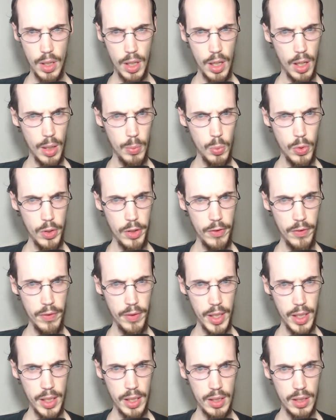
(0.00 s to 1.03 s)
I'm wondering if,
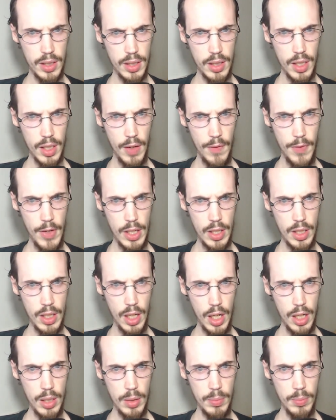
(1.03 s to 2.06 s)
like if he
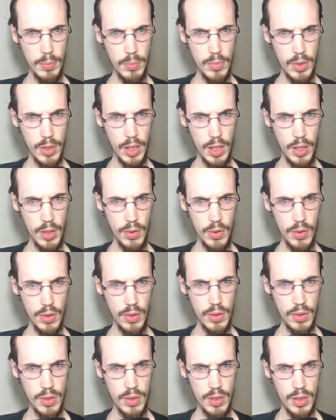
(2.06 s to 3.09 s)
cut him at
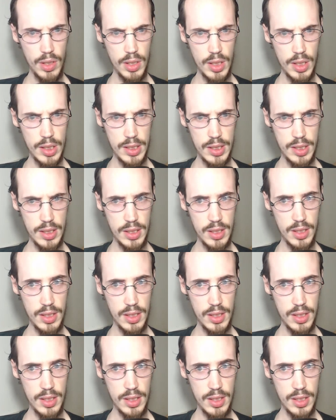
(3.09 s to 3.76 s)
all, because